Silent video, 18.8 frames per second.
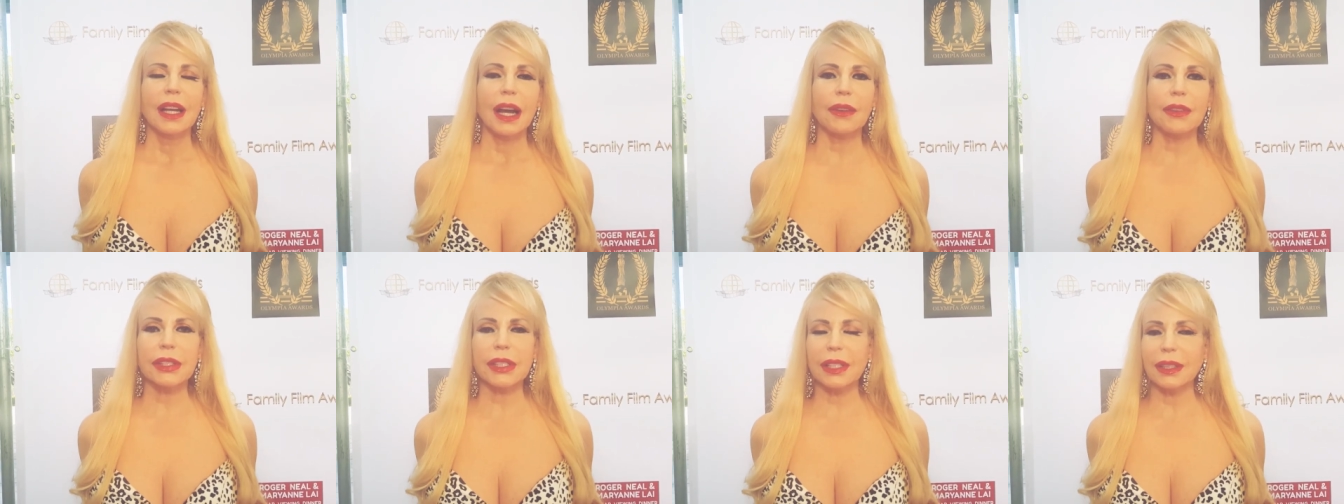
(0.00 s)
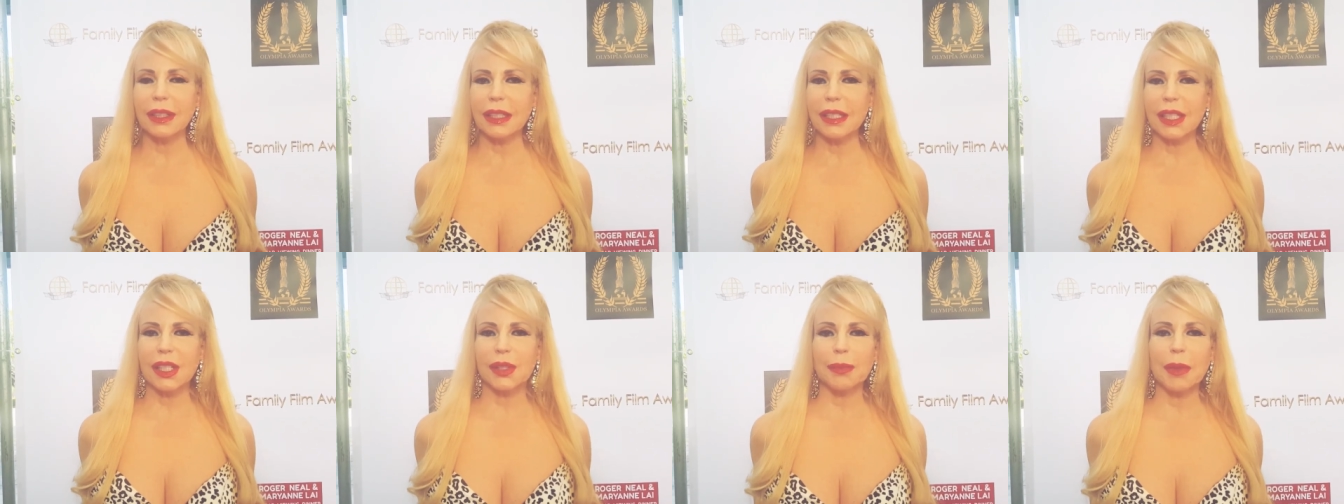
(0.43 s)
I was in
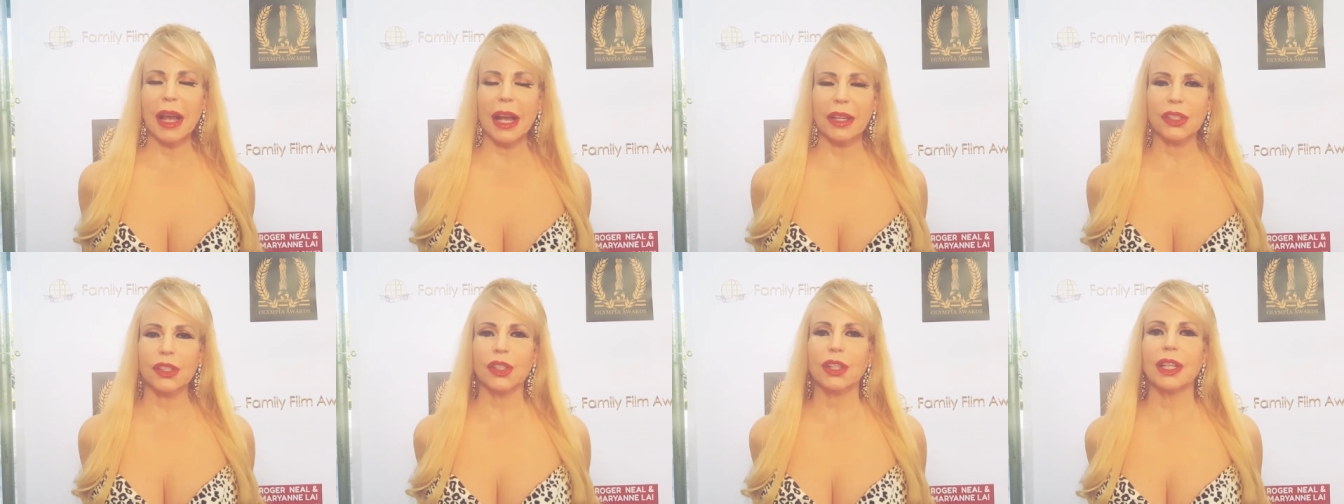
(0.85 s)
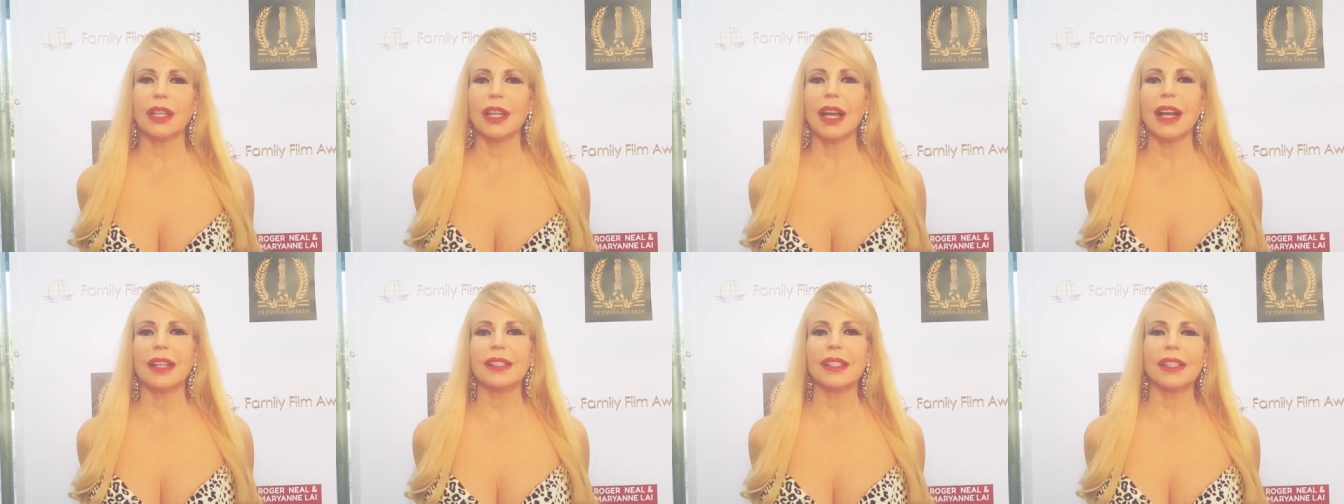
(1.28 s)
Lee's master
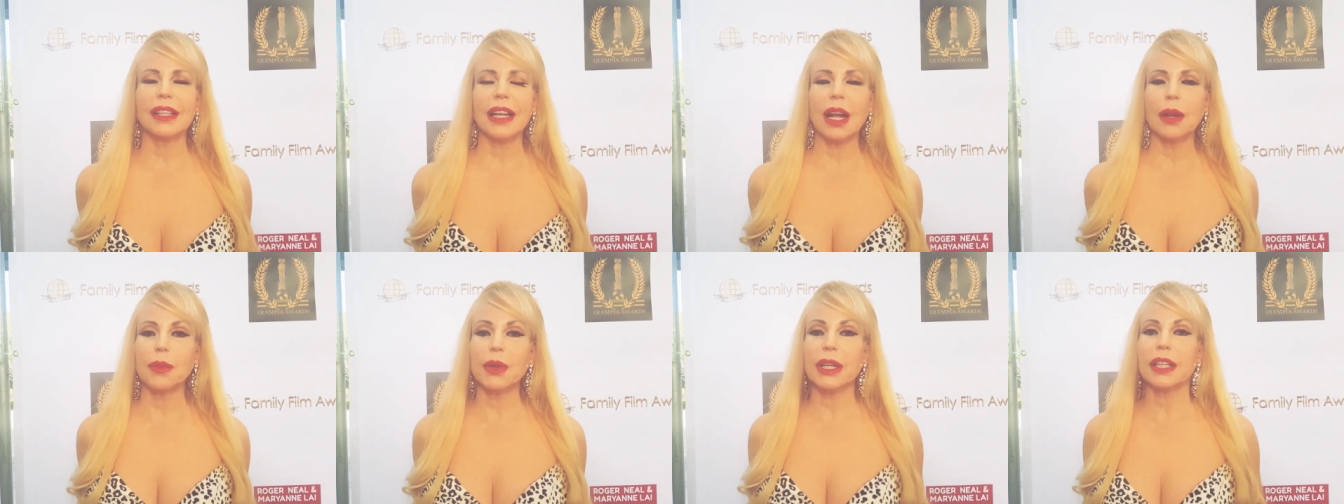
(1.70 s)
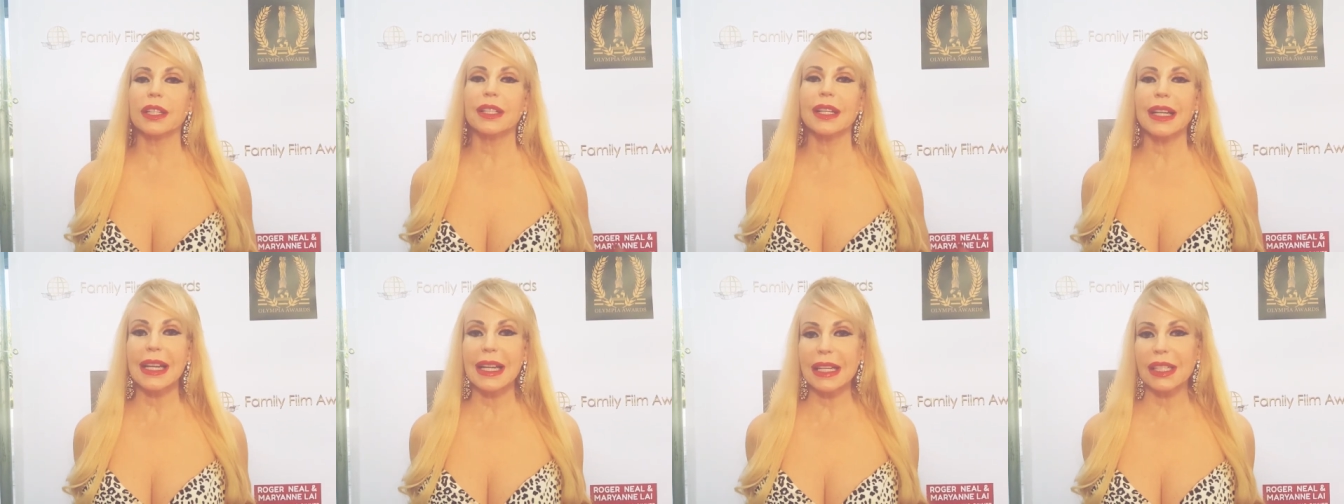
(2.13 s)
class, and then I went
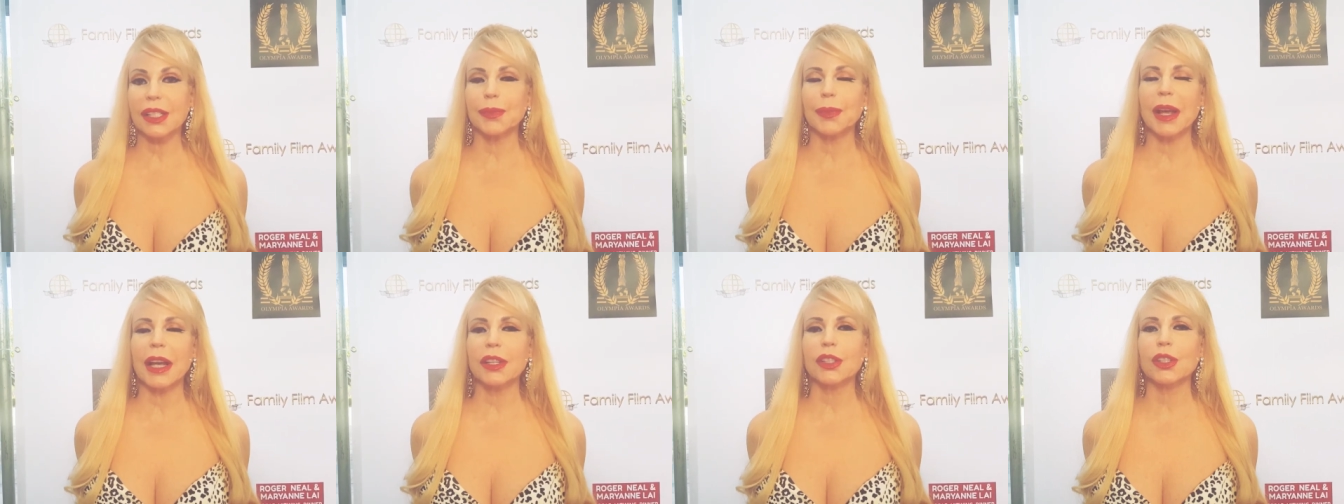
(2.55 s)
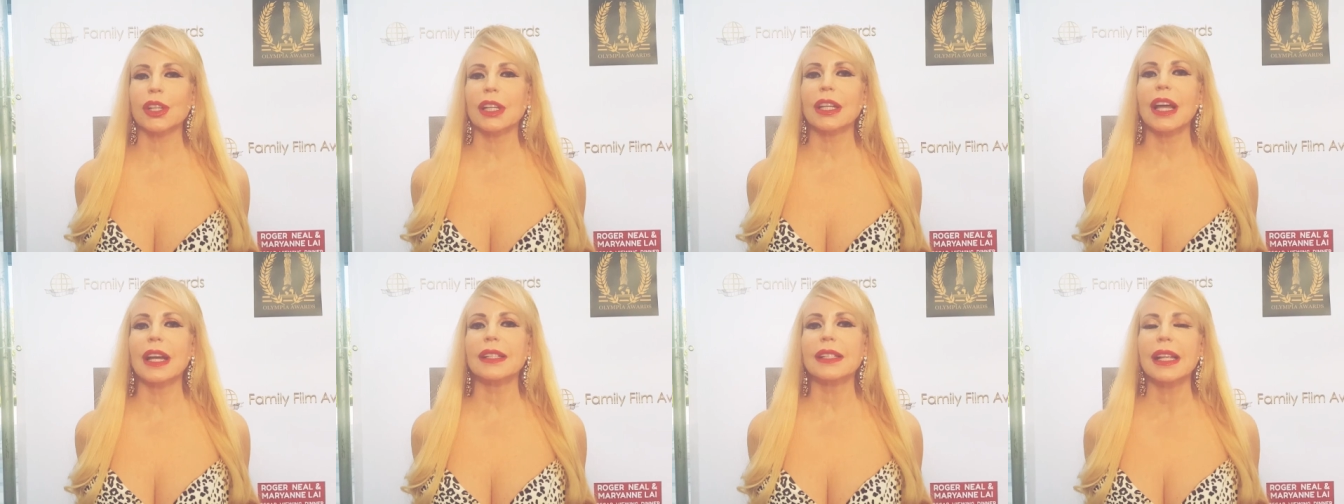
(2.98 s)
into his master
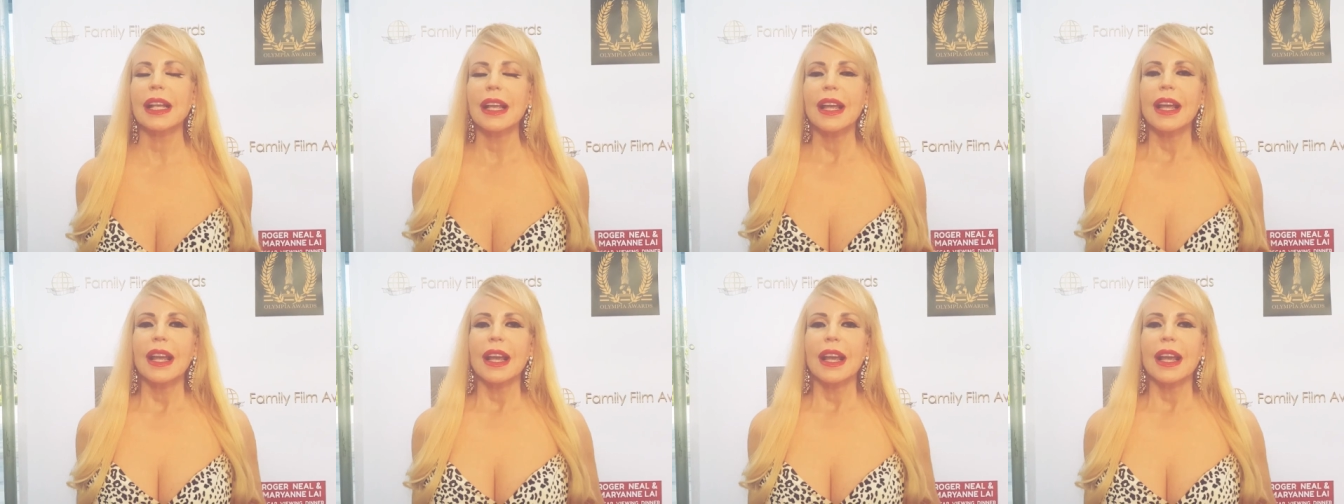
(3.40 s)
class,